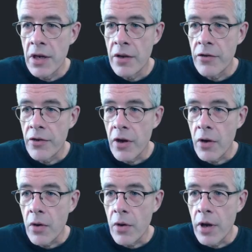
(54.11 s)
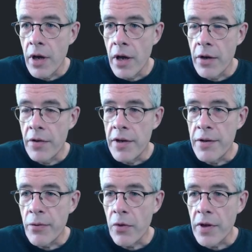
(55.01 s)
So the
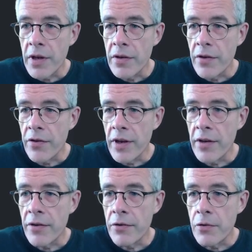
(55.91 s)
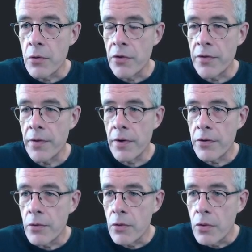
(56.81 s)
default int is int
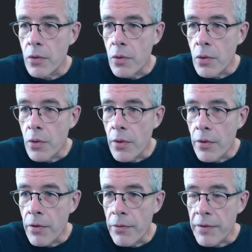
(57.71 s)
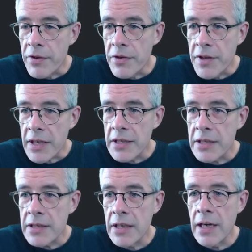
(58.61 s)
256,